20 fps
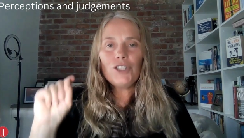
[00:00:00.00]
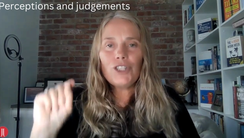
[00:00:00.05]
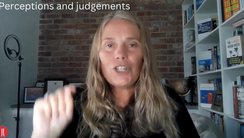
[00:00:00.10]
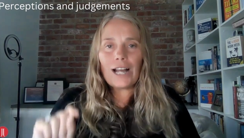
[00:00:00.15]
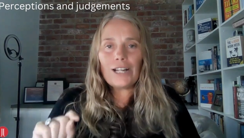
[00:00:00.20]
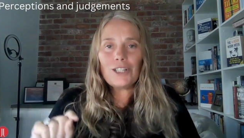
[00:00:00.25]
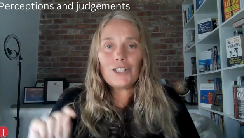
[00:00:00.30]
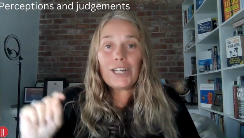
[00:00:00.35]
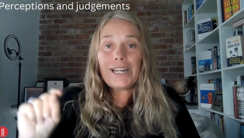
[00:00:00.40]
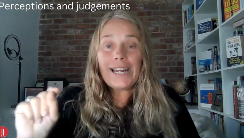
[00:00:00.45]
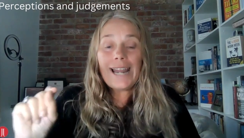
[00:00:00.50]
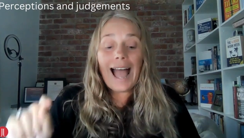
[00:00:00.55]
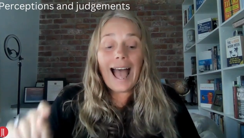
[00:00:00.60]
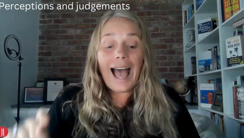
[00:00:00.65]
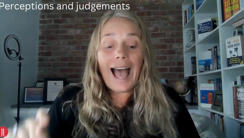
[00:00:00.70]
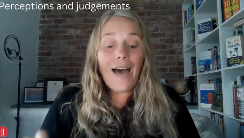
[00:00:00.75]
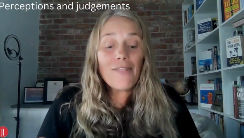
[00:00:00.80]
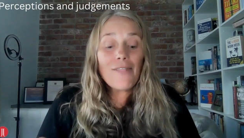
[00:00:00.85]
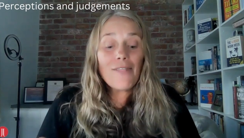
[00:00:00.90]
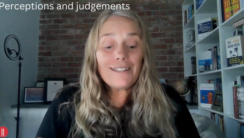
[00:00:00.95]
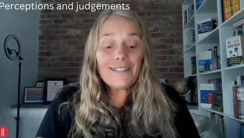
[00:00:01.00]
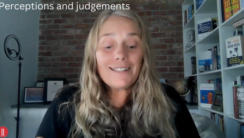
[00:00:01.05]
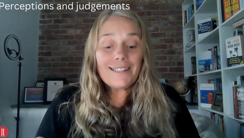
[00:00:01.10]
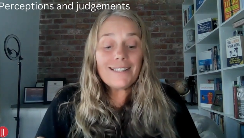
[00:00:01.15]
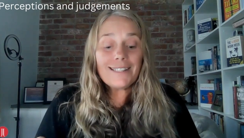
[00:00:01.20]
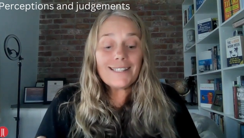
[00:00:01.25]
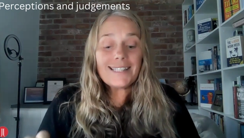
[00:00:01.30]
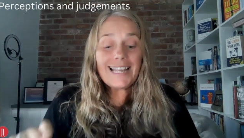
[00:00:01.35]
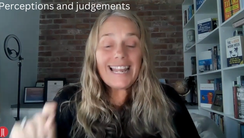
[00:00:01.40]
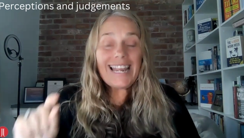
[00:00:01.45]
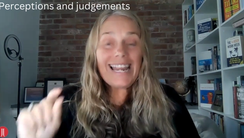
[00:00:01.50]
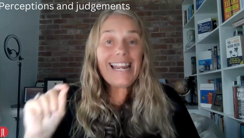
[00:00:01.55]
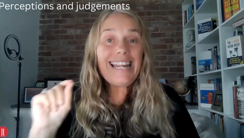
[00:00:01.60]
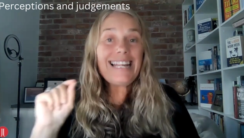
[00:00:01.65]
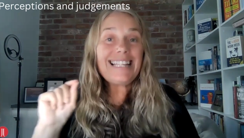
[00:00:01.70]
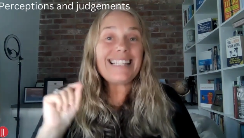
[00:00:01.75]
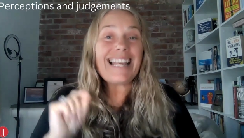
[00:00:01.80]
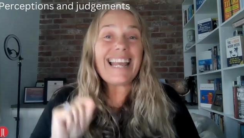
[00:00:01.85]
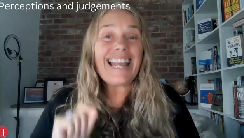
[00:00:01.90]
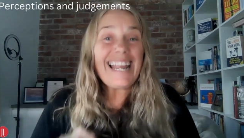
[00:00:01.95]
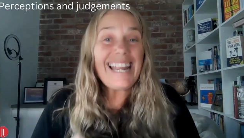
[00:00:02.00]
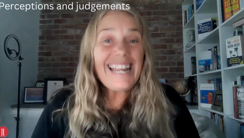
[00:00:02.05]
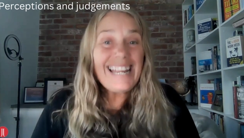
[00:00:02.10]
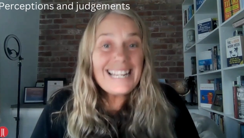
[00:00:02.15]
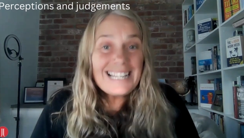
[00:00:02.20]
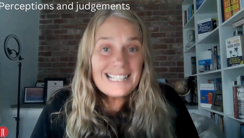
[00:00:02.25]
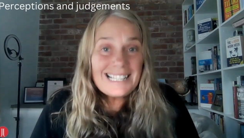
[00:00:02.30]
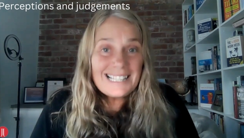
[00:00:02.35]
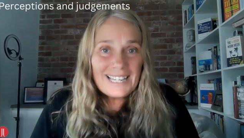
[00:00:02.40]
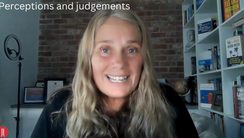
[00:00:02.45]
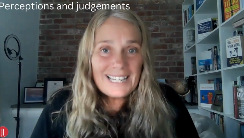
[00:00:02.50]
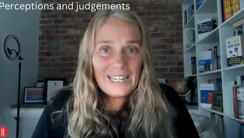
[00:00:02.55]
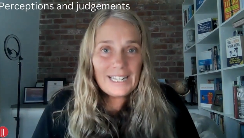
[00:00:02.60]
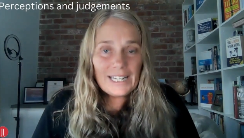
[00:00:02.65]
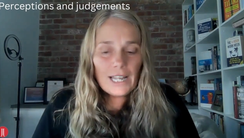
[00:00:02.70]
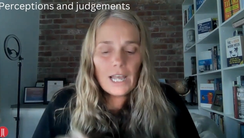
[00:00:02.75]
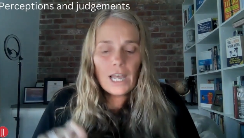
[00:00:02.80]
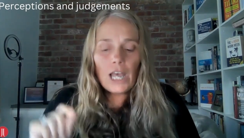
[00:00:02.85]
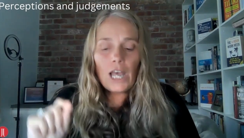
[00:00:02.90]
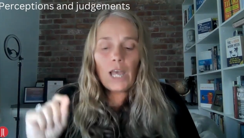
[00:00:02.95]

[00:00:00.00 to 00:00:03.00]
Judging others is easy